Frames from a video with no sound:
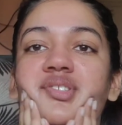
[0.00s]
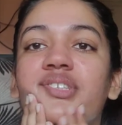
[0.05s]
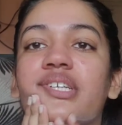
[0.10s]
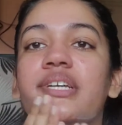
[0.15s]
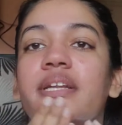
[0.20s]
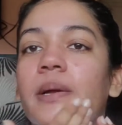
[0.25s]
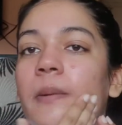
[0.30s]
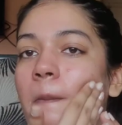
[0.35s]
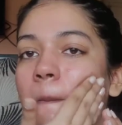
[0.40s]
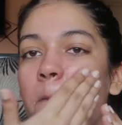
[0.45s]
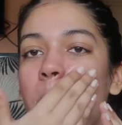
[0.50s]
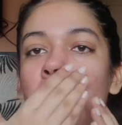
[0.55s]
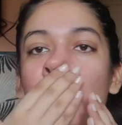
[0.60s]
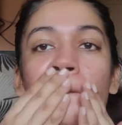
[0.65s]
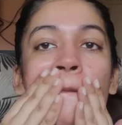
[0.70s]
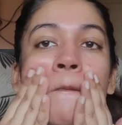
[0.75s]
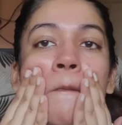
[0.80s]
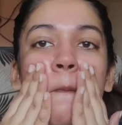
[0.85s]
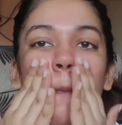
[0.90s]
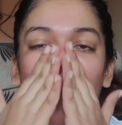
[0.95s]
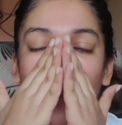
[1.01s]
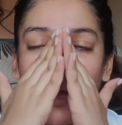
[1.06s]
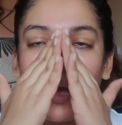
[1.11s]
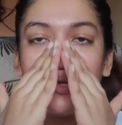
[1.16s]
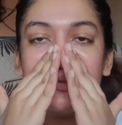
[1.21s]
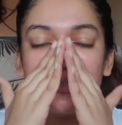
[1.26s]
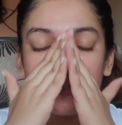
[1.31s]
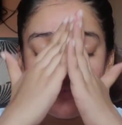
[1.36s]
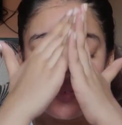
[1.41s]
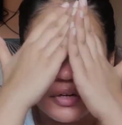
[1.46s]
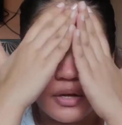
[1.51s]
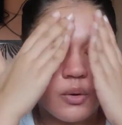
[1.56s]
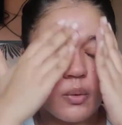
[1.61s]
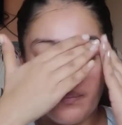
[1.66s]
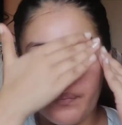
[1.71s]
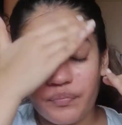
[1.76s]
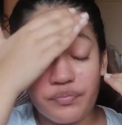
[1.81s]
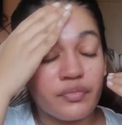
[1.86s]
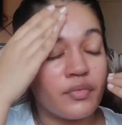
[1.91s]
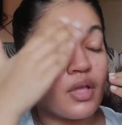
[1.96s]
serum as of
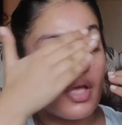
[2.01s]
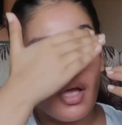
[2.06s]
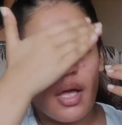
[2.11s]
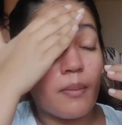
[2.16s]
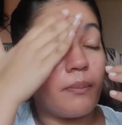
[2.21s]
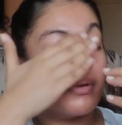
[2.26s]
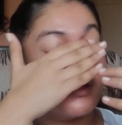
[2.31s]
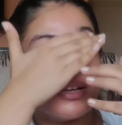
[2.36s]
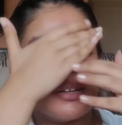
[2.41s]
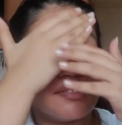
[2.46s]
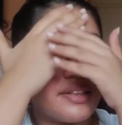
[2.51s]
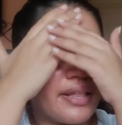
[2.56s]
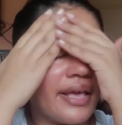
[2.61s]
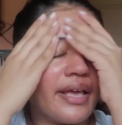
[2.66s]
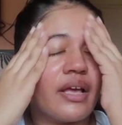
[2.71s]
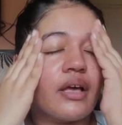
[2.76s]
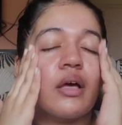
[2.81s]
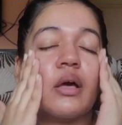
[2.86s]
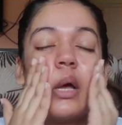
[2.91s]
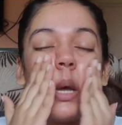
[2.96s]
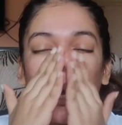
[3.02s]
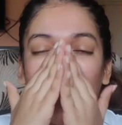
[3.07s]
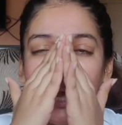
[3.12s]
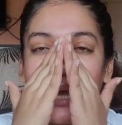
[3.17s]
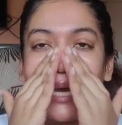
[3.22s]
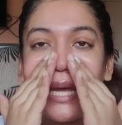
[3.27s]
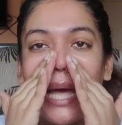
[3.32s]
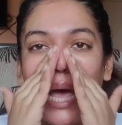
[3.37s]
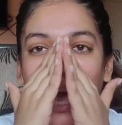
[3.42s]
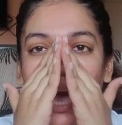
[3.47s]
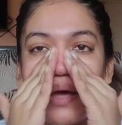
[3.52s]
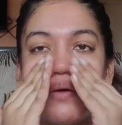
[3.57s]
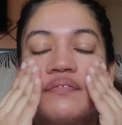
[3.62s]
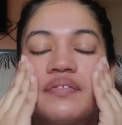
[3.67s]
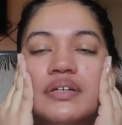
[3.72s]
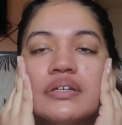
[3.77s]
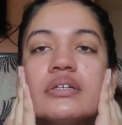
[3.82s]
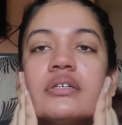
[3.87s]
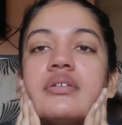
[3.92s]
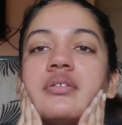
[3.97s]
now because like I
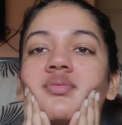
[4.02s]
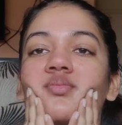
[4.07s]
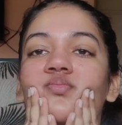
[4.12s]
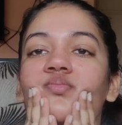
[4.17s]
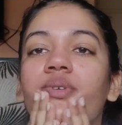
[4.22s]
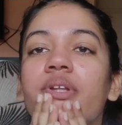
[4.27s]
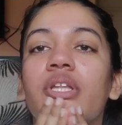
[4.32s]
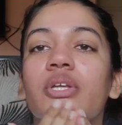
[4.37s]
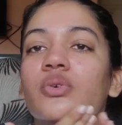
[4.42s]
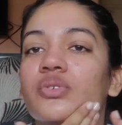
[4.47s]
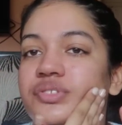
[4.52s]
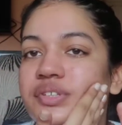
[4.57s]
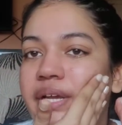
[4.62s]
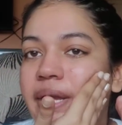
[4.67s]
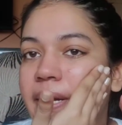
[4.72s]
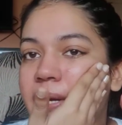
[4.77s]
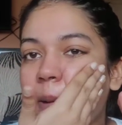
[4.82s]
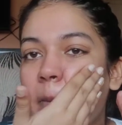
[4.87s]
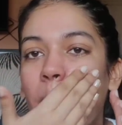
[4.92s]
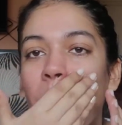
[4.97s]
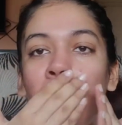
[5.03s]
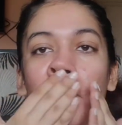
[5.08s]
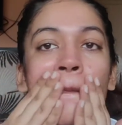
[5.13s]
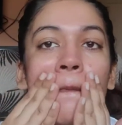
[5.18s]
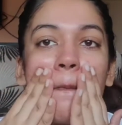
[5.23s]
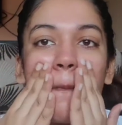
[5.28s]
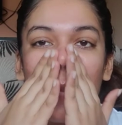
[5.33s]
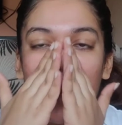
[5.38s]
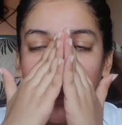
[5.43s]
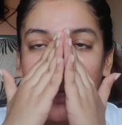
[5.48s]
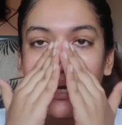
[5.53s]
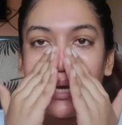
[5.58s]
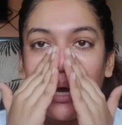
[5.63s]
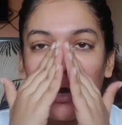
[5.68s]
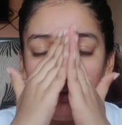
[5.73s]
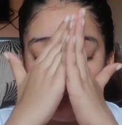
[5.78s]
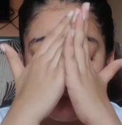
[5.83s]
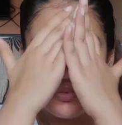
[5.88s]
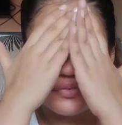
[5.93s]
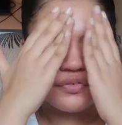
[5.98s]
haven't been using it
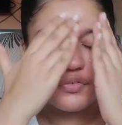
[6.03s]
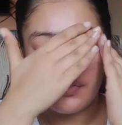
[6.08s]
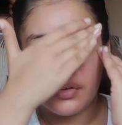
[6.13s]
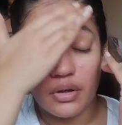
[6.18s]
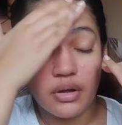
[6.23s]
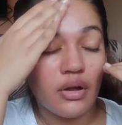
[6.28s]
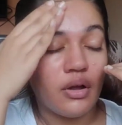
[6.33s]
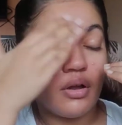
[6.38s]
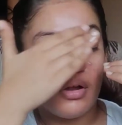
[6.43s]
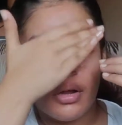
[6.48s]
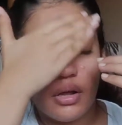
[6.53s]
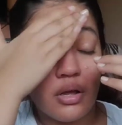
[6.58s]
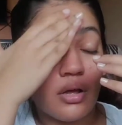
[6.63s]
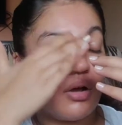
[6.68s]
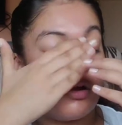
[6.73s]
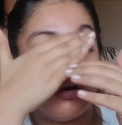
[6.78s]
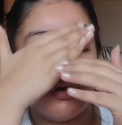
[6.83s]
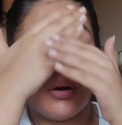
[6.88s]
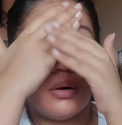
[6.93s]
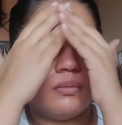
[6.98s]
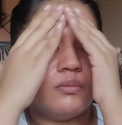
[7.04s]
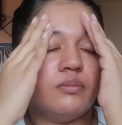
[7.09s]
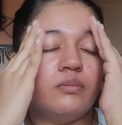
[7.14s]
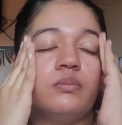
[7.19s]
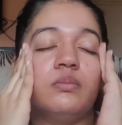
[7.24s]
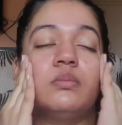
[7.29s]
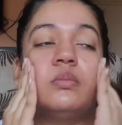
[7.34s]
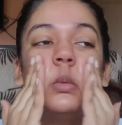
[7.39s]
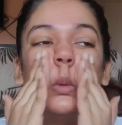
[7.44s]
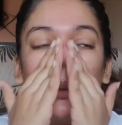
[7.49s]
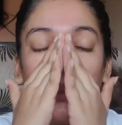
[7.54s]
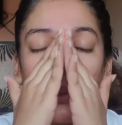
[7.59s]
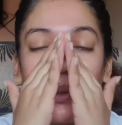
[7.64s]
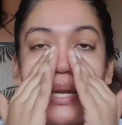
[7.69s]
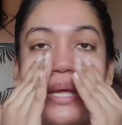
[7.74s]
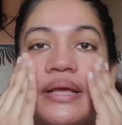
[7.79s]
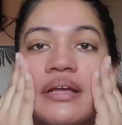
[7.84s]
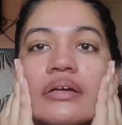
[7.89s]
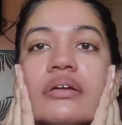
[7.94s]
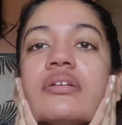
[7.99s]
enough uh, to
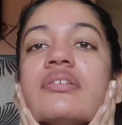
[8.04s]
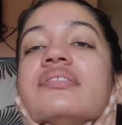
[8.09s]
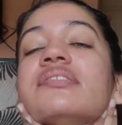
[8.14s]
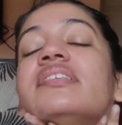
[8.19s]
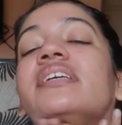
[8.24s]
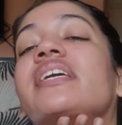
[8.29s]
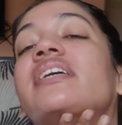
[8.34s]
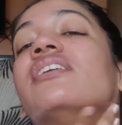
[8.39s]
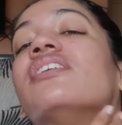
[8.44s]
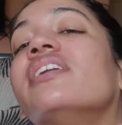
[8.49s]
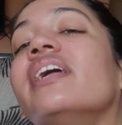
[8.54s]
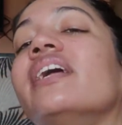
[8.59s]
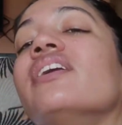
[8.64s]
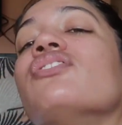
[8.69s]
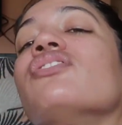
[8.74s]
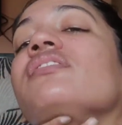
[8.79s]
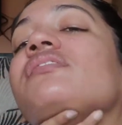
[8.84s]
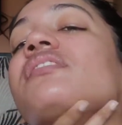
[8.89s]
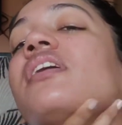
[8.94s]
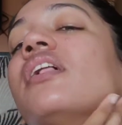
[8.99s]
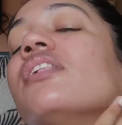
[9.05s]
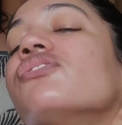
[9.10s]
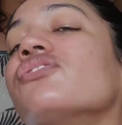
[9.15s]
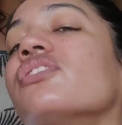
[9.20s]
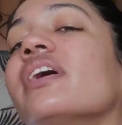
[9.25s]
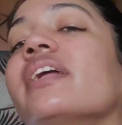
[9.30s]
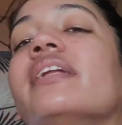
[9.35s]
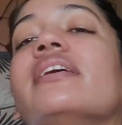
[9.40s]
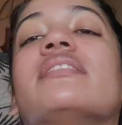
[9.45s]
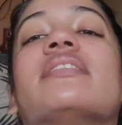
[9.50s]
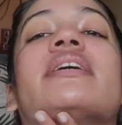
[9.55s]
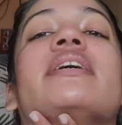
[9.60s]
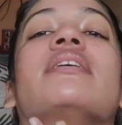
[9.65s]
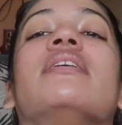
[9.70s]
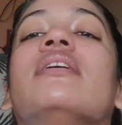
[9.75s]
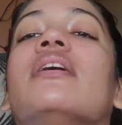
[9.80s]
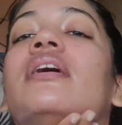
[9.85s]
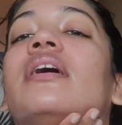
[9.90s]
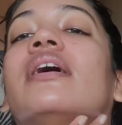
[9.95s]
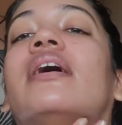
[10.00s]
like see great results or
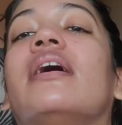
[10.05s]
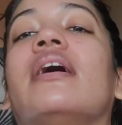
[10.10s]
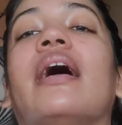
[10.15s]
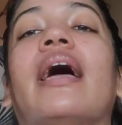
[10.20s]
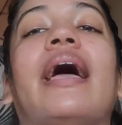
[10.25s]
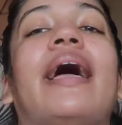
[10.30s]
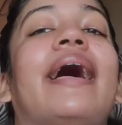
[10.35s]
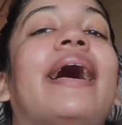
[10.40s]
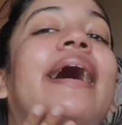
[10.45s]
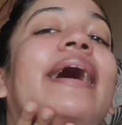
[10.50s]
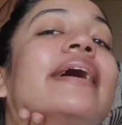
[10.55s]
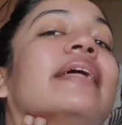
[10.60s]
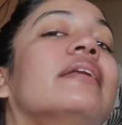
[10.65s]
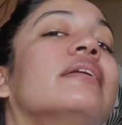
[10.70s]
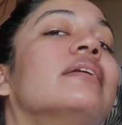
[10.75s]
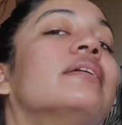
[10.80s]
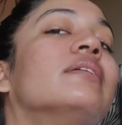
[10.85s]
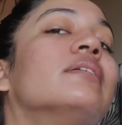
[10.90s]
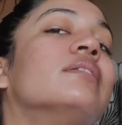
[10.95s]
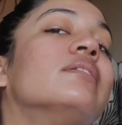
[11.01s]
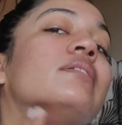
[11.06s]
anything and